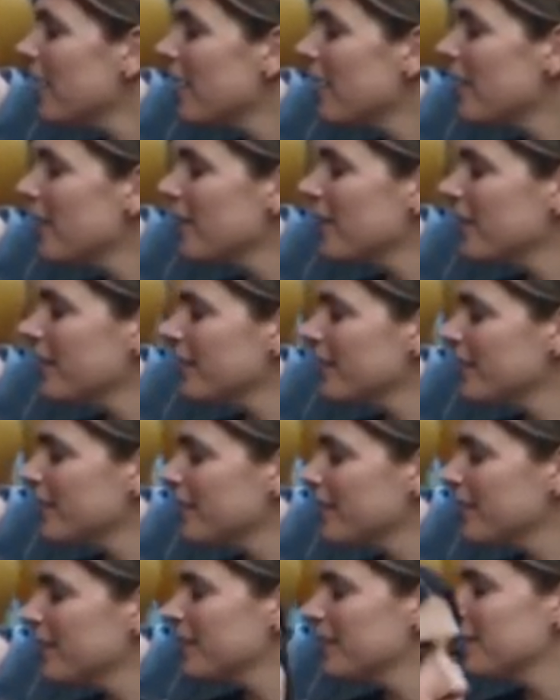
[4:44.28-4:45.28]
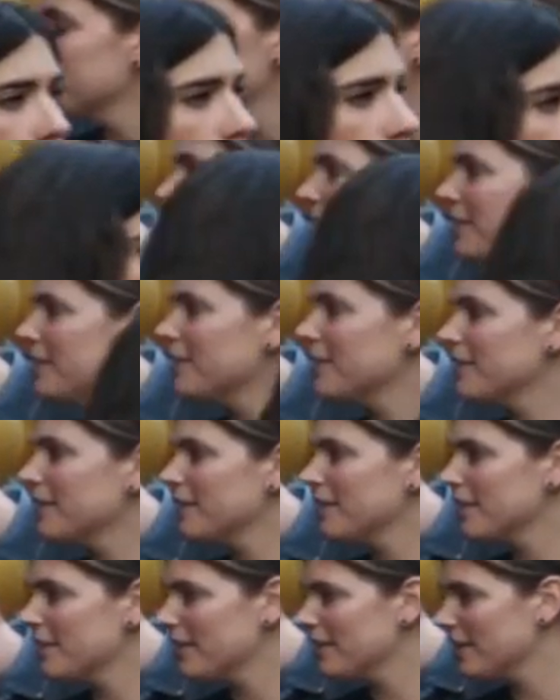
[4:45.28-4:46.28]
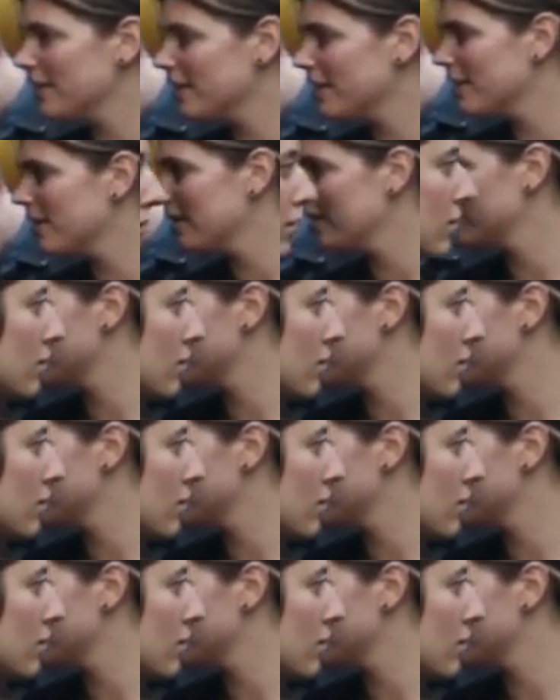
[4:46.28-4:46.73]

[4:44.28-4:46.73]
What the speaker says: (silent)